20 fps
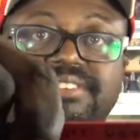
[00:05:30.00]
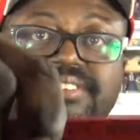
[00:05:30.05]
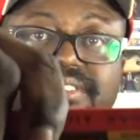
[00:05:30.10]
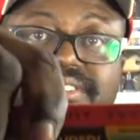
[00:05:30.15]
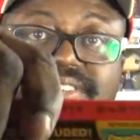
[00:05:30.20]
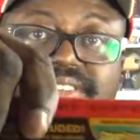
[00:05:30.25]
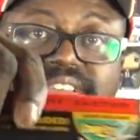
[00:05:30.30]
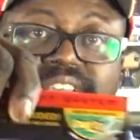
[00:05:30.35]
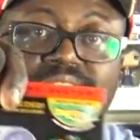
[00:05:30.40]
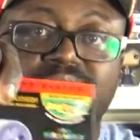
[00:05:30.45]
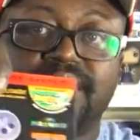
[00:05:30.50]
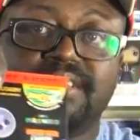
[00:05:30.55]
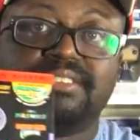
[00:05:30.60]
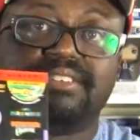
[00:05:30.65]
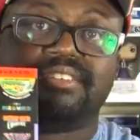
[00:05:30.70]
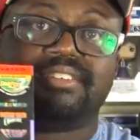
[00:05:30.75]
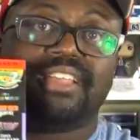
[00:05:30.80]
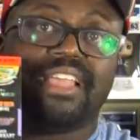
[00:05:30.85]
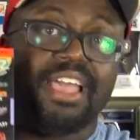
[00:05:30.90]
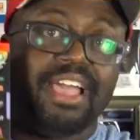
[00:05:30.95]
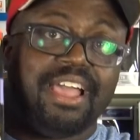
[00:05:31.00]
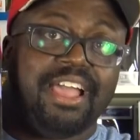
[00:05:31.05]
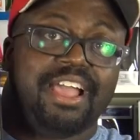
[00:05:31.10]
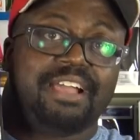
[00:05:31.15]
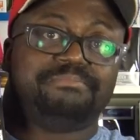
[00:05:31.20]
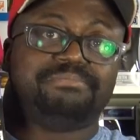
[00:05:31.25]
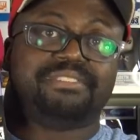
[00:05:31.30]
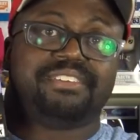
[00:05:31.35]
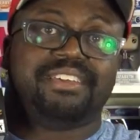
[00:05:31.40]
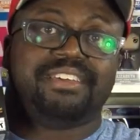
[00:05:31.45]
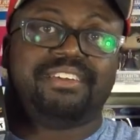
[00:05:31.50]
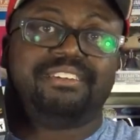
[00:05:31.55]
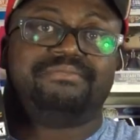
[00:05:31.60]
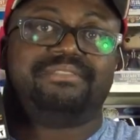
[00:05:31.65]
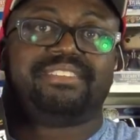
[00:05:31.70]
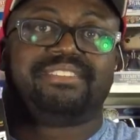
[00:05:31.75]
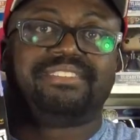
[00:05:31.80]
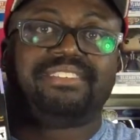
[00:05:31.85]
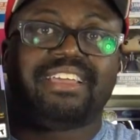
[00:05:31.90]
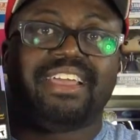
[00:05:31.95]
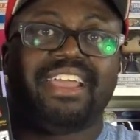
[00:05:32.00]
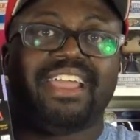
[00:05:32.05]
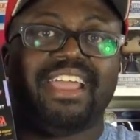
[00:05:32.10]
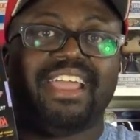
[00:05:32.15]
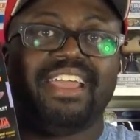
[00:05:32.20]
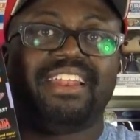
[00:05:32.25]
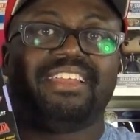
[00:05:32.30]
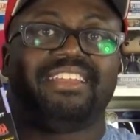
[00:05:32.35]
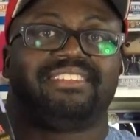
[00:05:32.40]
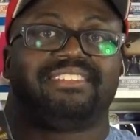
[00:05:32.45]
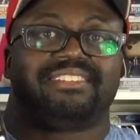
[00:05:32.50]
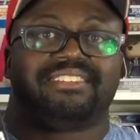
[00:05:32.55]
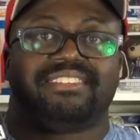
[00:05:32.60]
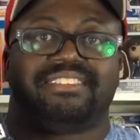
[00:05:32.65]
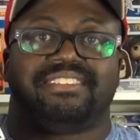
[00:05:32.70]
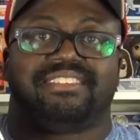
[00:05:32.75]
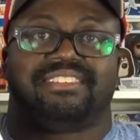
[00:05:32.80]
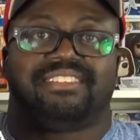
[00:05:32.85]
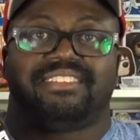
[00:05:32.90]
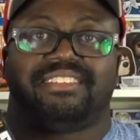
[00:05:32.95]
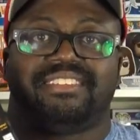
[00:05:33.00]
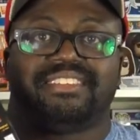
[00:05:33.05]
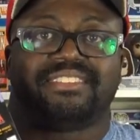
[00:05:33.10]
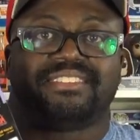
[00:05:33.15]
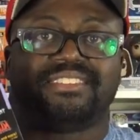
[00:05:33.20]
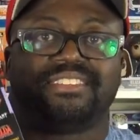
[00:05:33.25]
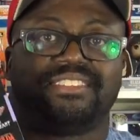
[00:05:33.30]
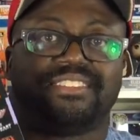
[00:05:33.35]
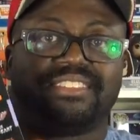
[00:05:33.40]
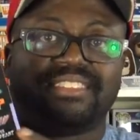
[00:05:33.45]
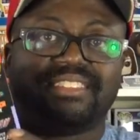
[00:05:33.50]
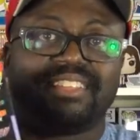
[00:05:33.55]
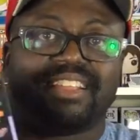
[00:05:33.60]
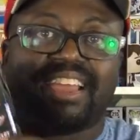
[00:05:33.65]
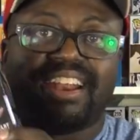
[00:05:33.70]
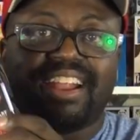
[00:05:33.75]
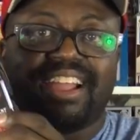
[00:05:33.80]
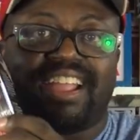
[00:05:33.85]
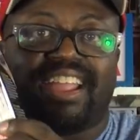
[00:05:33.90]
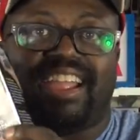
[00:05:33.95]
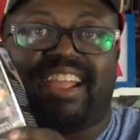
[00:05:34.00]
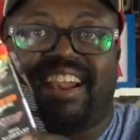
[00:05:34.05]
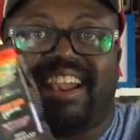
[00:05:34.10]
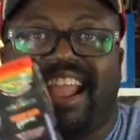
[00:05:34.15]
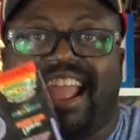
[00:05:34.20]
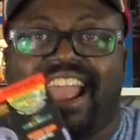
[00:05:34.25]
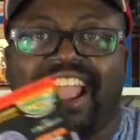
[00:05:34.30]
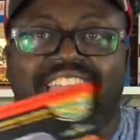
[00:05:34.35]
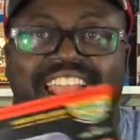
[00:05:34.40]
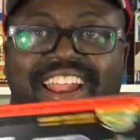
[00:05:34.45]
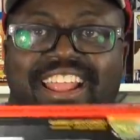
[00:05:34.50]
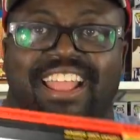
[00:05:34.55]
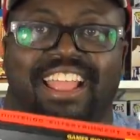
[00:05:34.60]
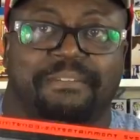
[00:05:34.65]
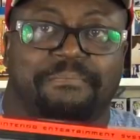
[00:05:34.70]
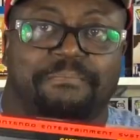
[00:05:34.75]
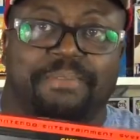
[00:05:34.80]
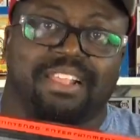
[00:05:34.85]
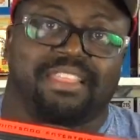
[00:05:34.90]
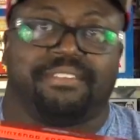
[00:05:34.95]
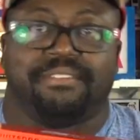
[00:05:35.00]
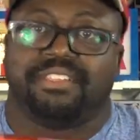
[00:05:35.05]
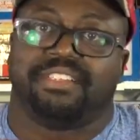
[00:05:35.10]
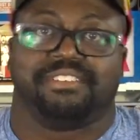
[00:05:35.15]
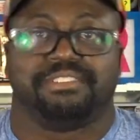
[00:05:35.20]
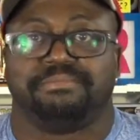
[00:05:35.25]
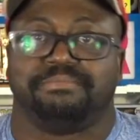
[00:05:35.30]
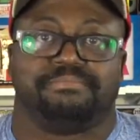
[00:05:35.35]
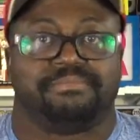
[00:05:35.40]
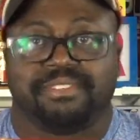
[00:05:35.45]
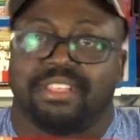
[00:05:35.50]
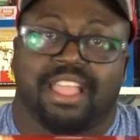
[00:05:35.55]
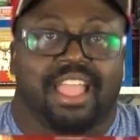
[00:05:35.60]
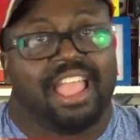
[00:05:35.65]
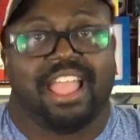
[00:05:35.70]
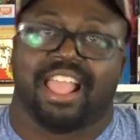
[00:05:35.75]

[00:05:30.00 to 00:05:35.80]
you can see, I'm so excited. And I can't hide. I'm about to lose.